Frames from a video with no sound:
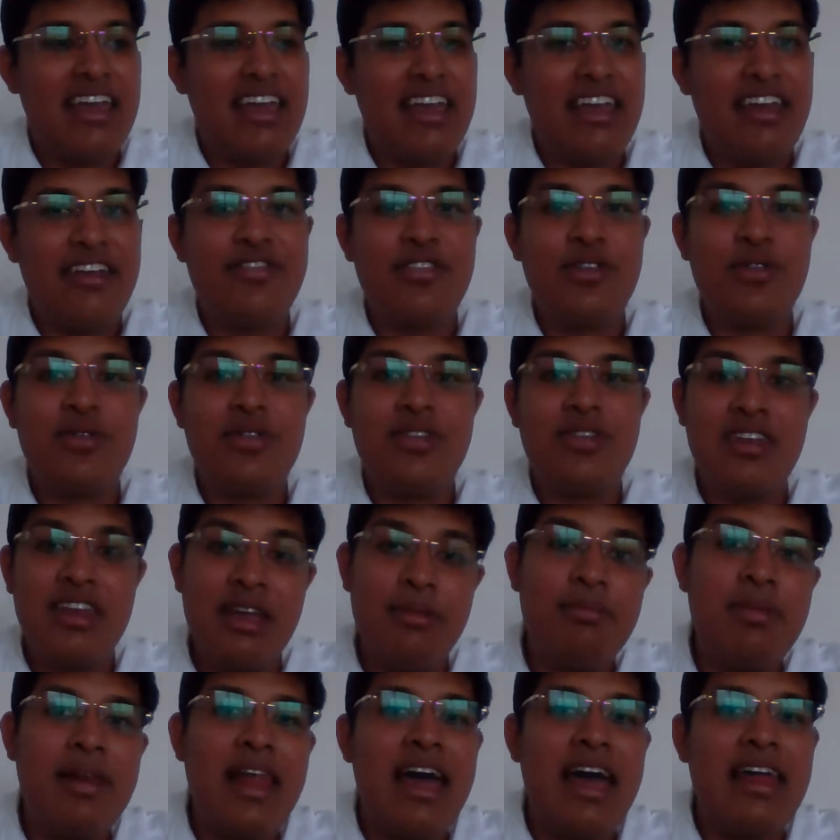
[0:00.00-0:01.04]
if you
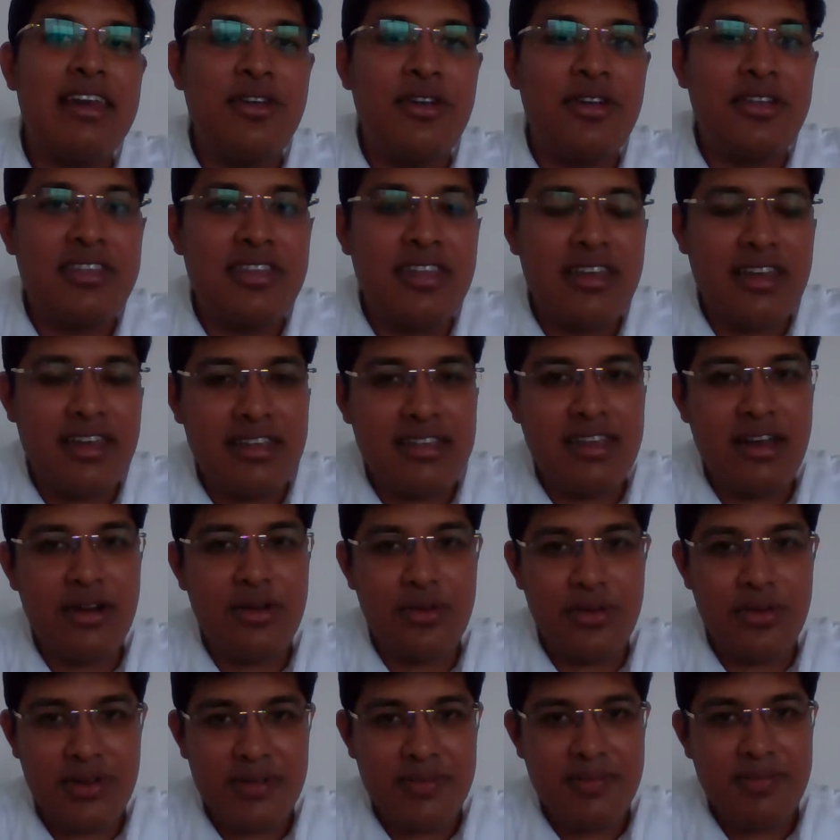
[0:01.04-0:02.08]
replan your things
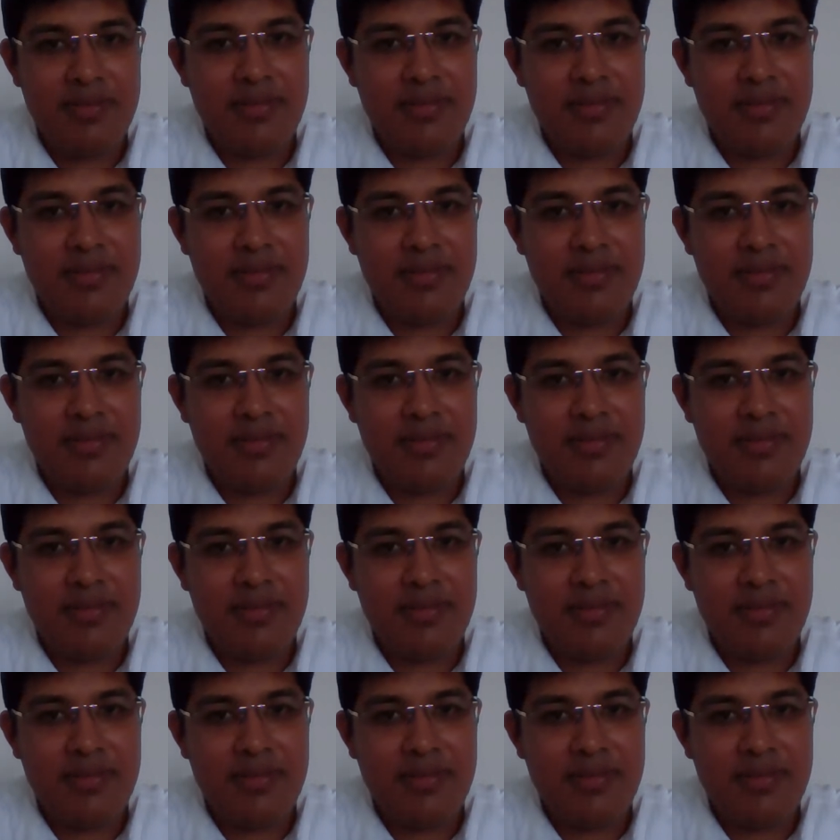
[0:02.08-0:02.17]
out.